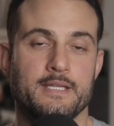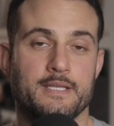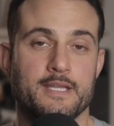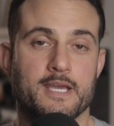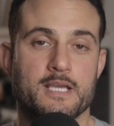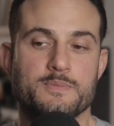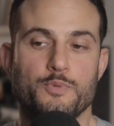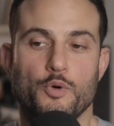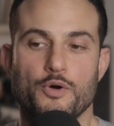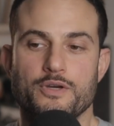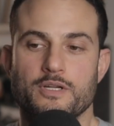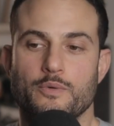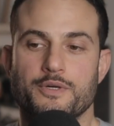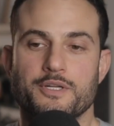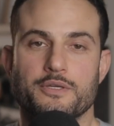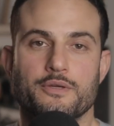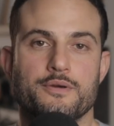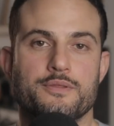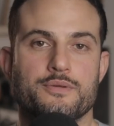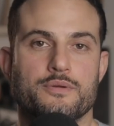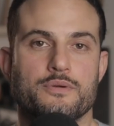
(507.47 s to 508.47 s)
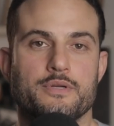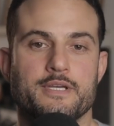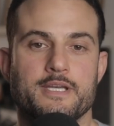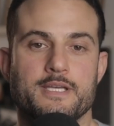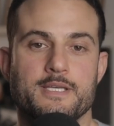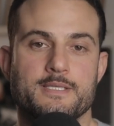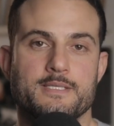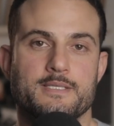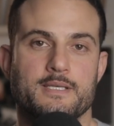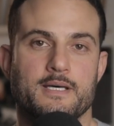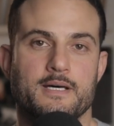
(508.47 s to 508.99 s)
Next point I want to go through
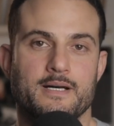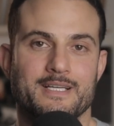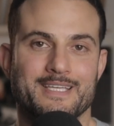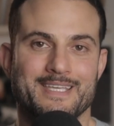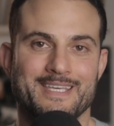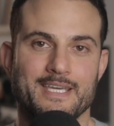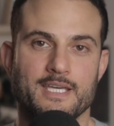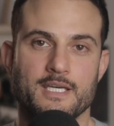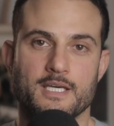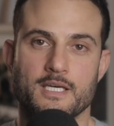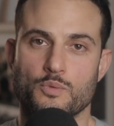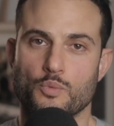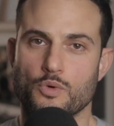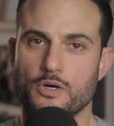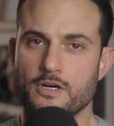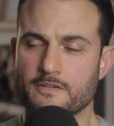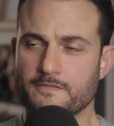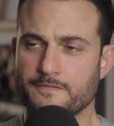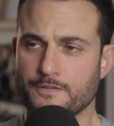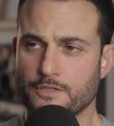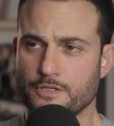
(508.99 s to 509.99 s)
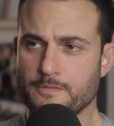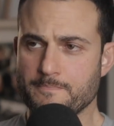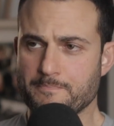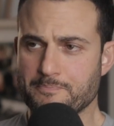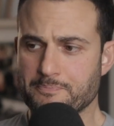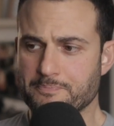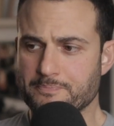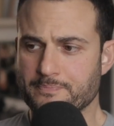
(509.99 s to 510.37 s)
is uh, gear and workflow.